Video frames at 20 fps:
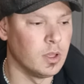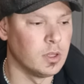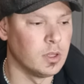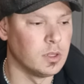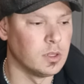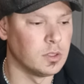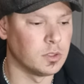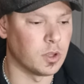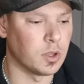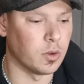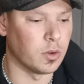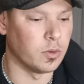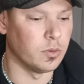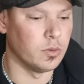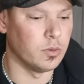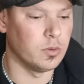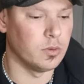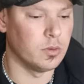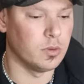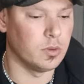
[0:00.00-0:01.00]
So
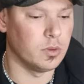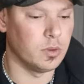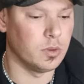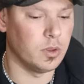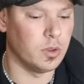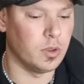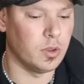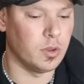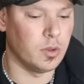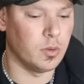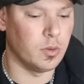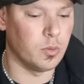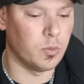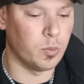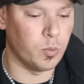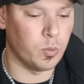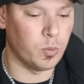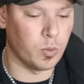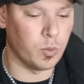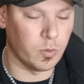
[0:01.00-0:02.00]

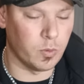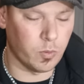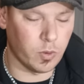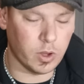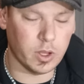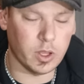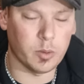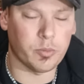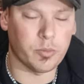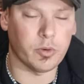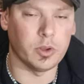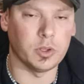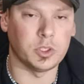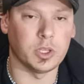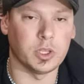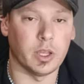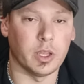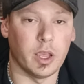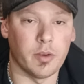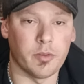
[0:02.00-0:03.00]
we really
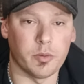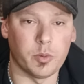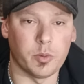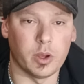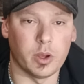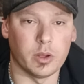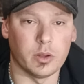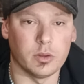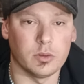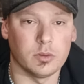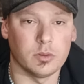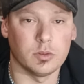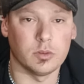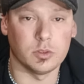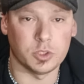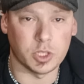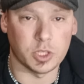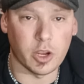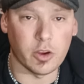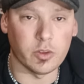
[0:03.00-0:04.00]
appreciate everyone
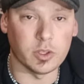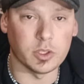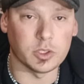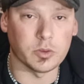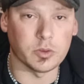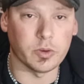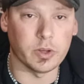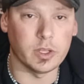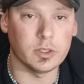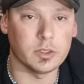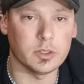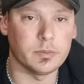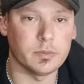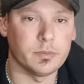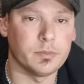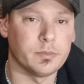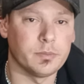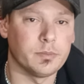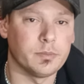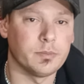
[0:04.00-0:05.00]
sharing this around.
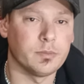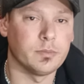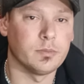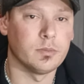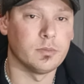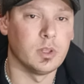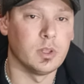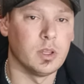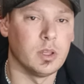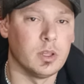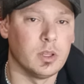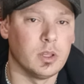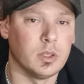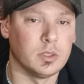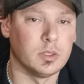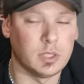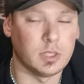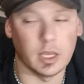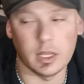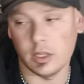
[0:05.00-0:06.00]

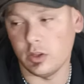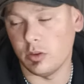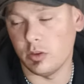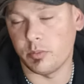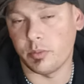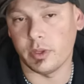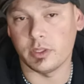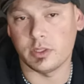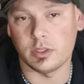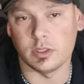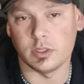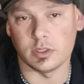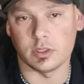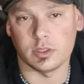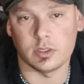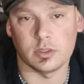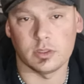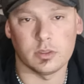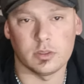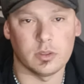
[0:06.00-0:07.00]
Telling your
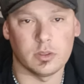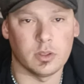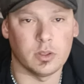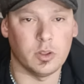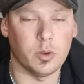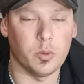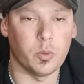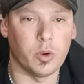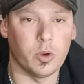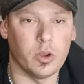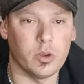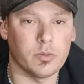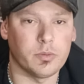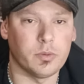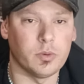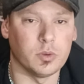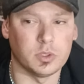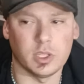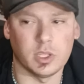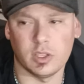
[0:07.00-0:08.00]
business that you work
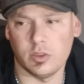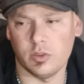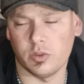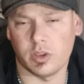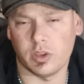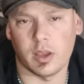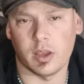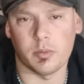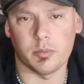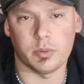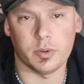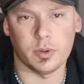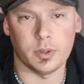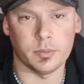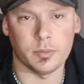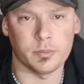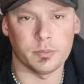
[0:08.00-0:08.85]
for, telling your company.